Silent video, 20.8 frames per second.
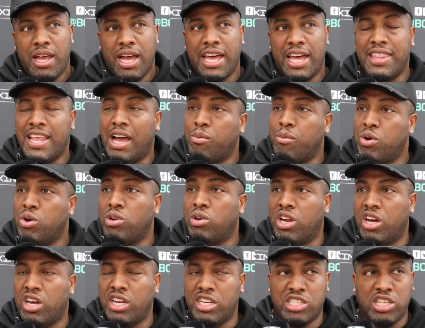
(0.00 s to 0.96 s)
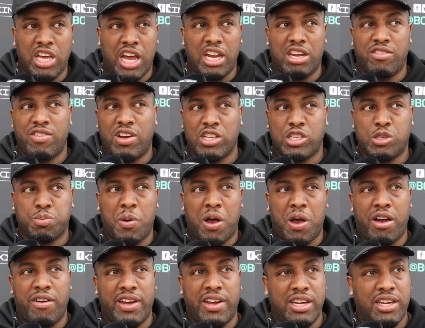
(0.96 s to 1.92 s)
and that will learn. He's going around
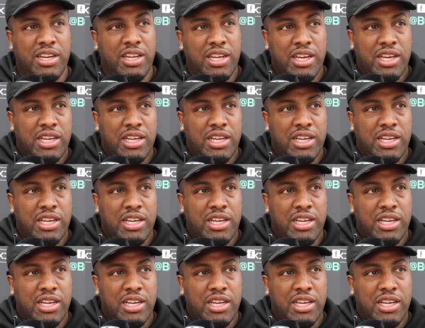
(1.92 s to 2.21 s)
sparring